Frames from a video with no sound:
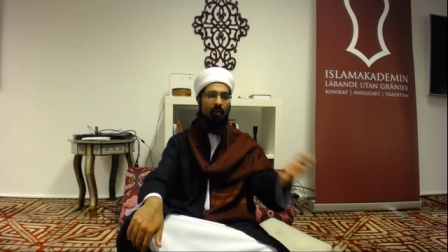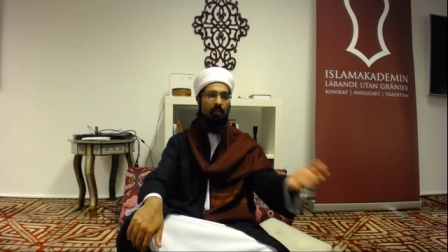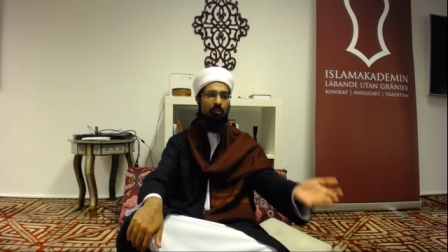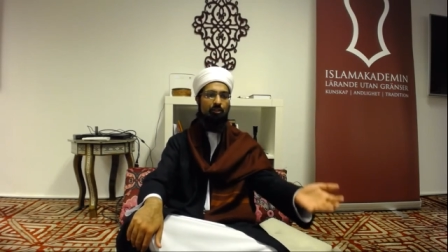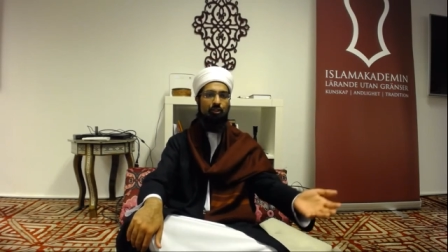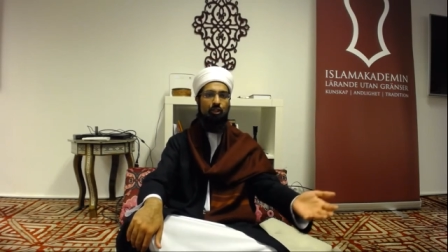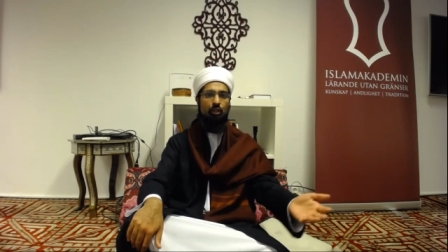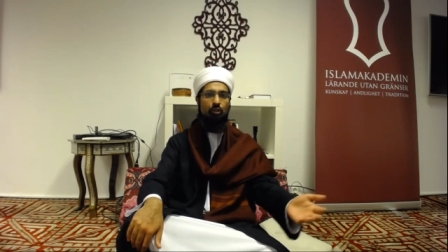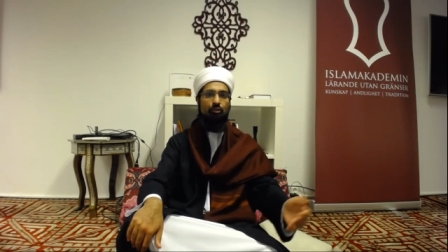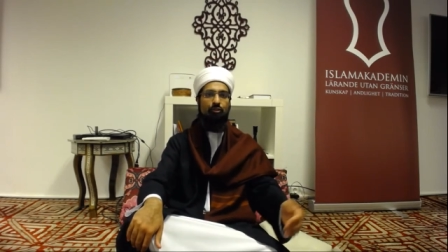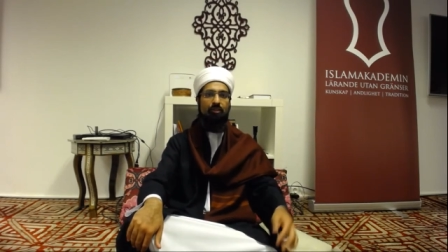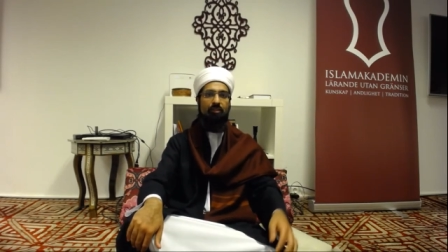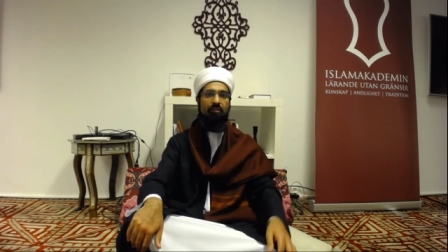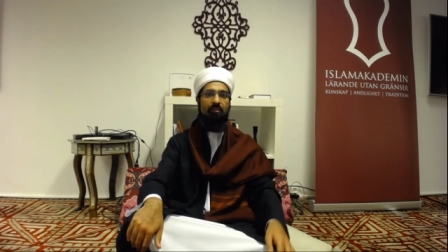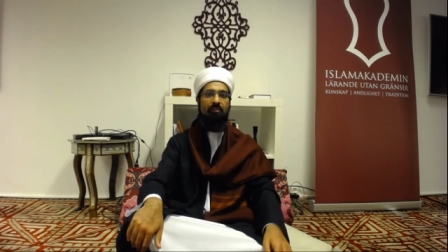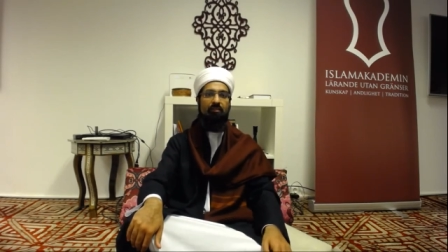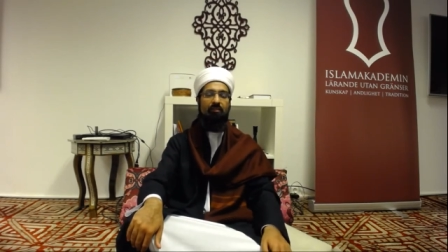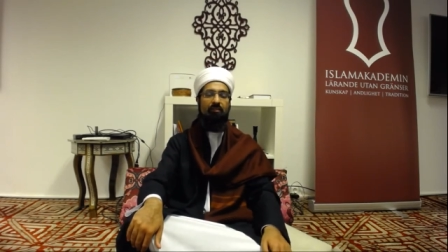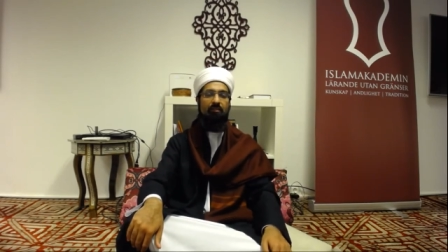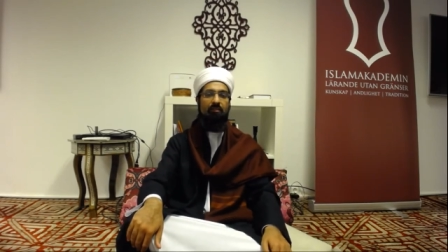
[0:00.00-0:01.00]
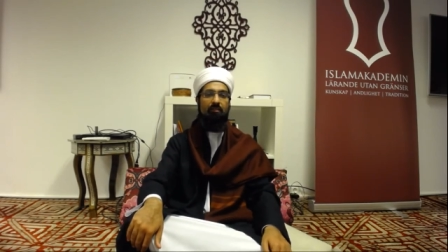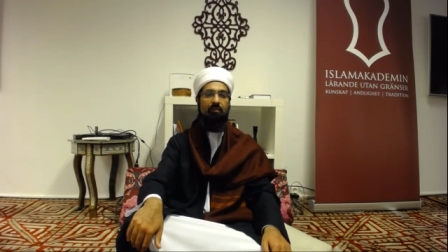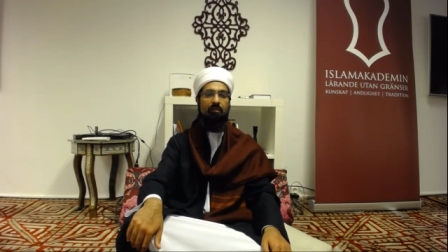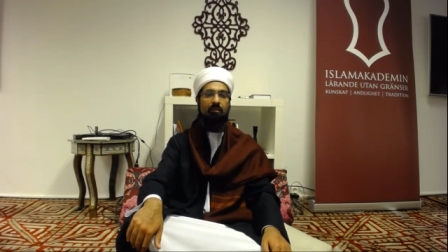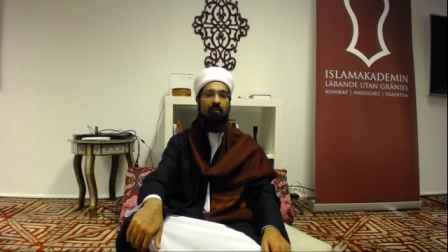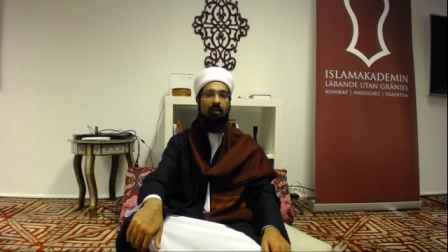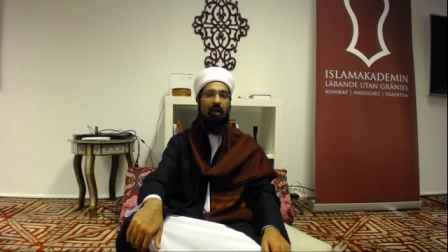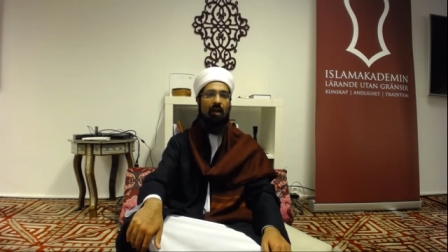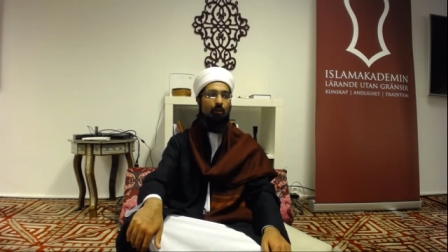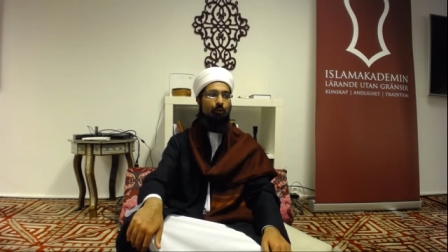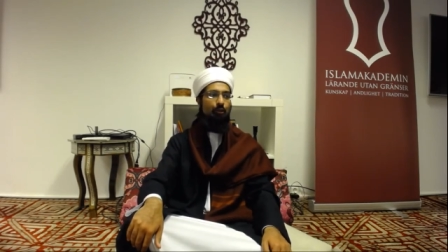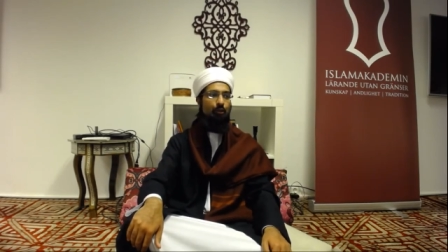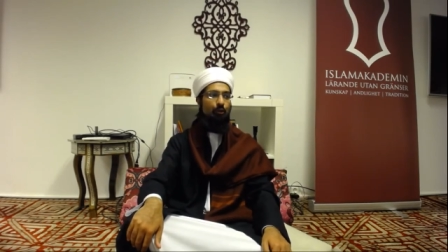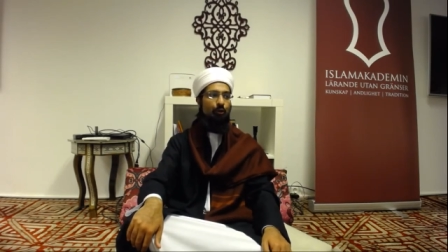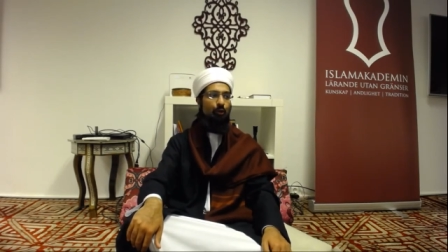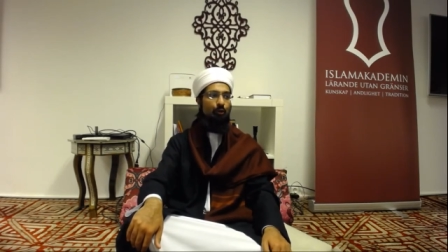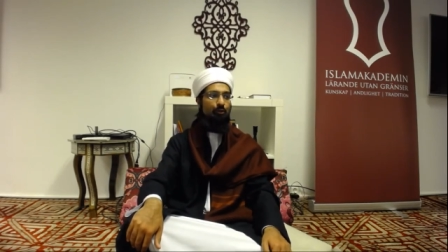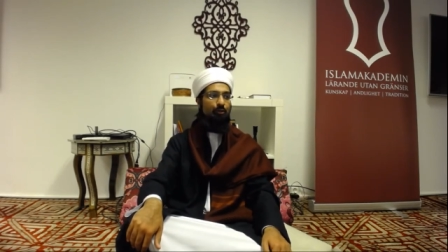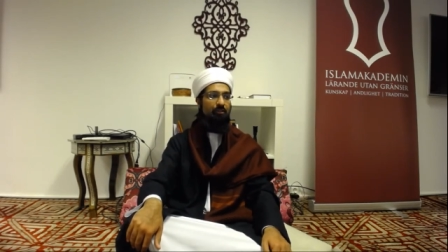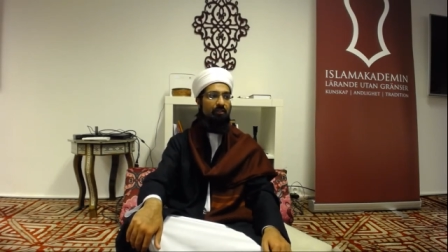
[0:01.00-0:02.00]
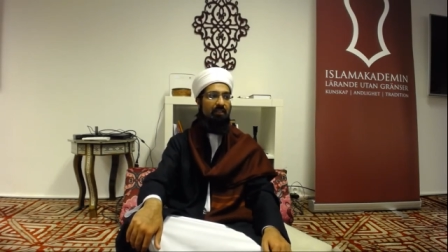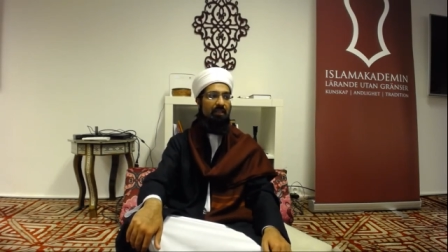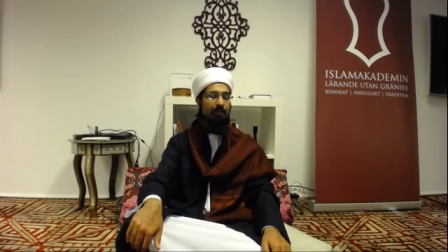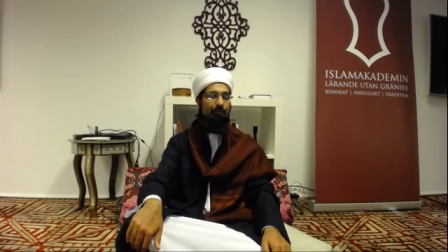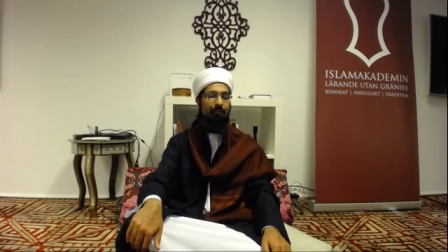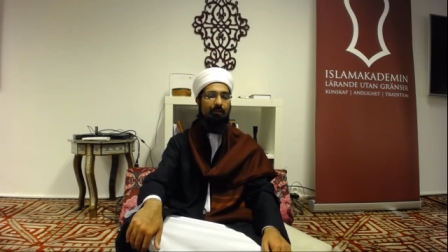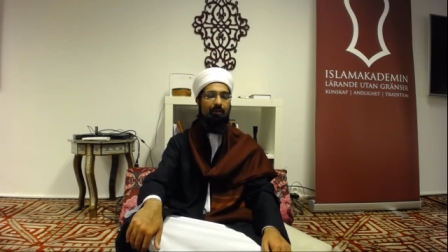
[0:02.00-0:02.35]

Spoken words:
children, "How do you go to sleep?"